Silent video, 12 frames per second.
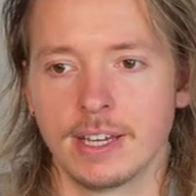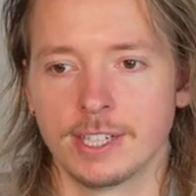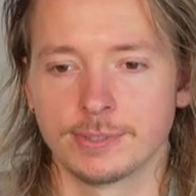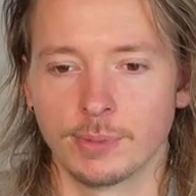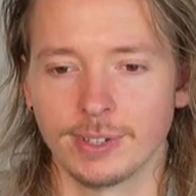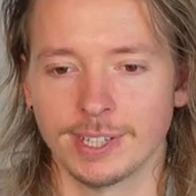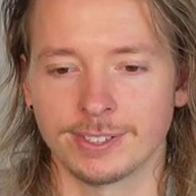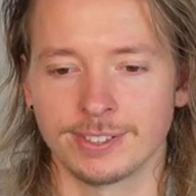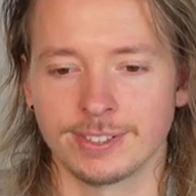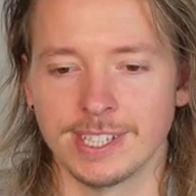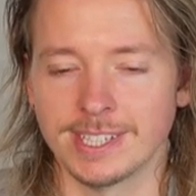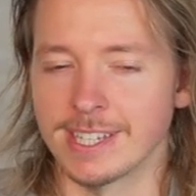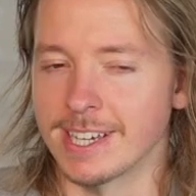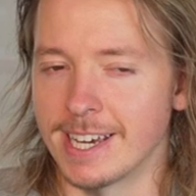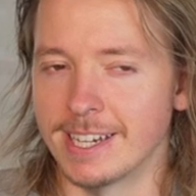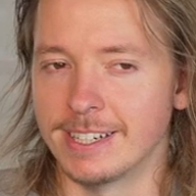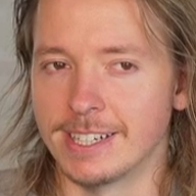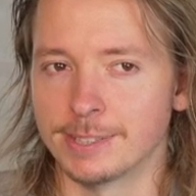It's more like sneaking
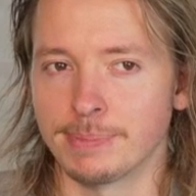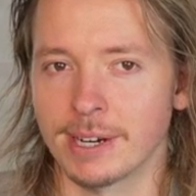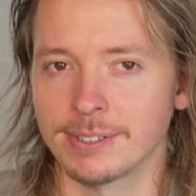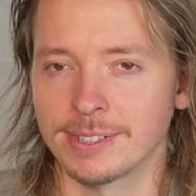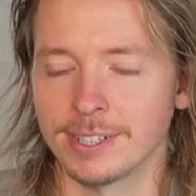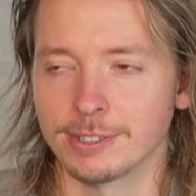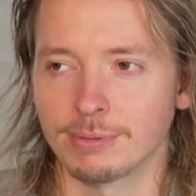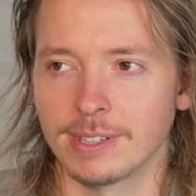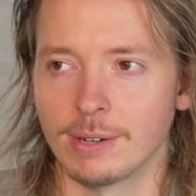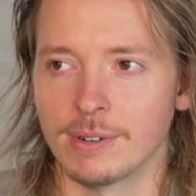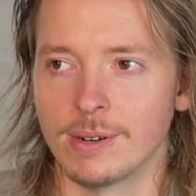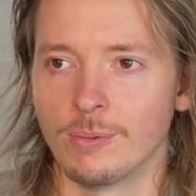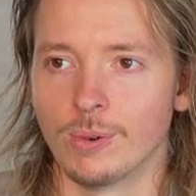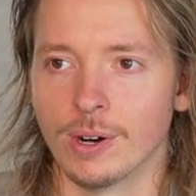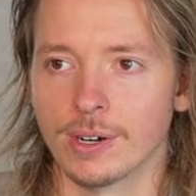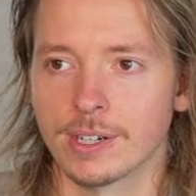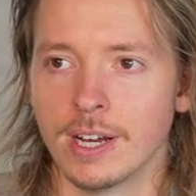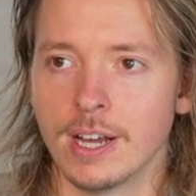into his parents' house when they were at
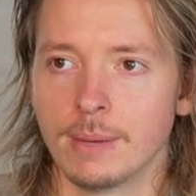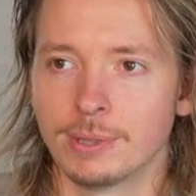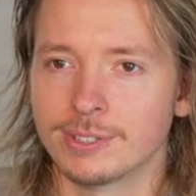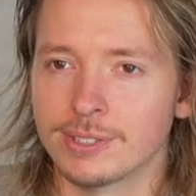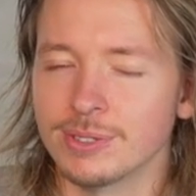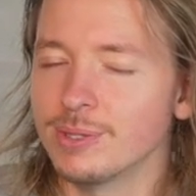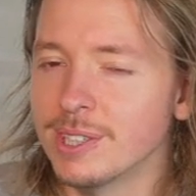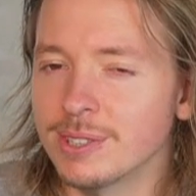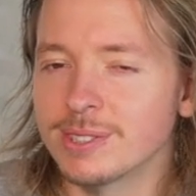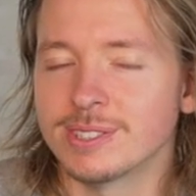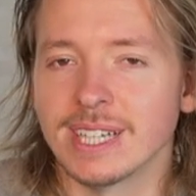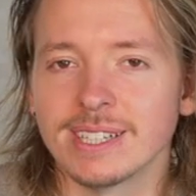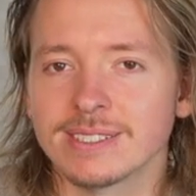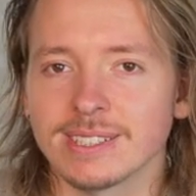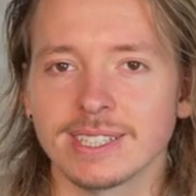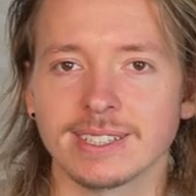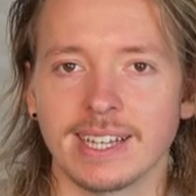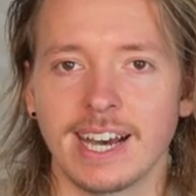work, But just little things
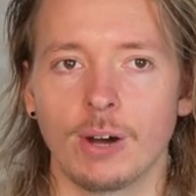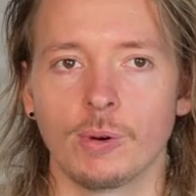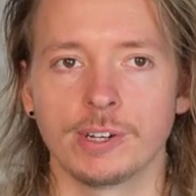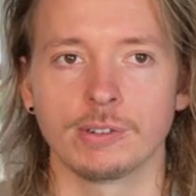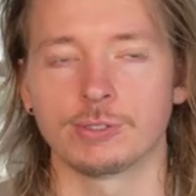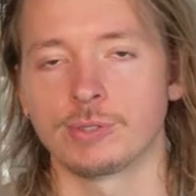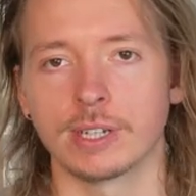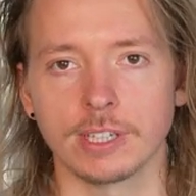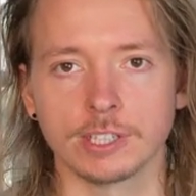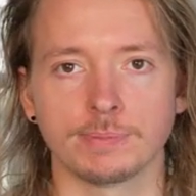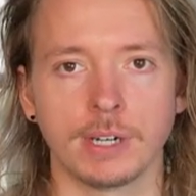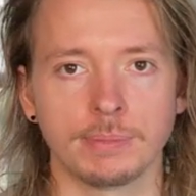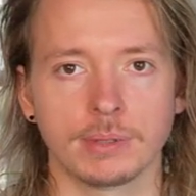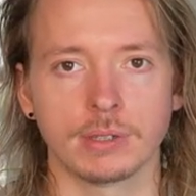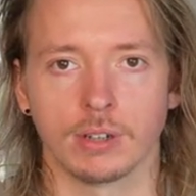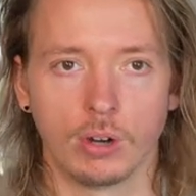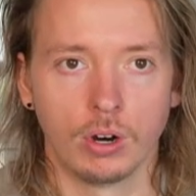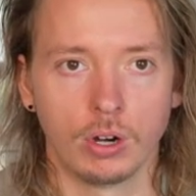like that where your adrenaline's pumping,
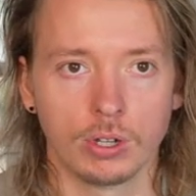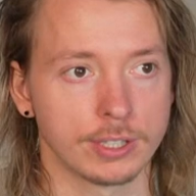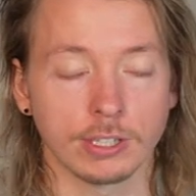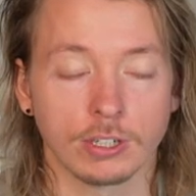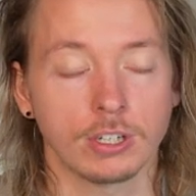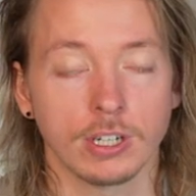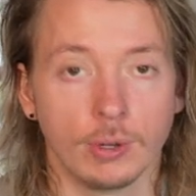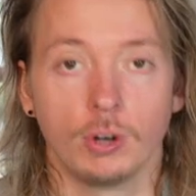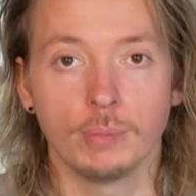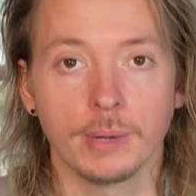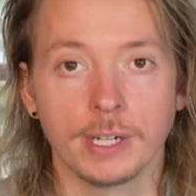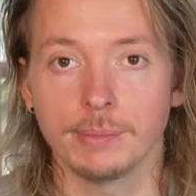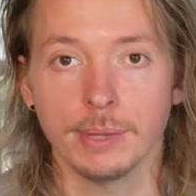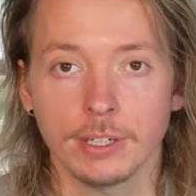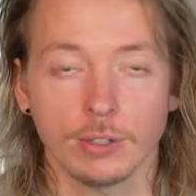like, oh, they could come home any minute.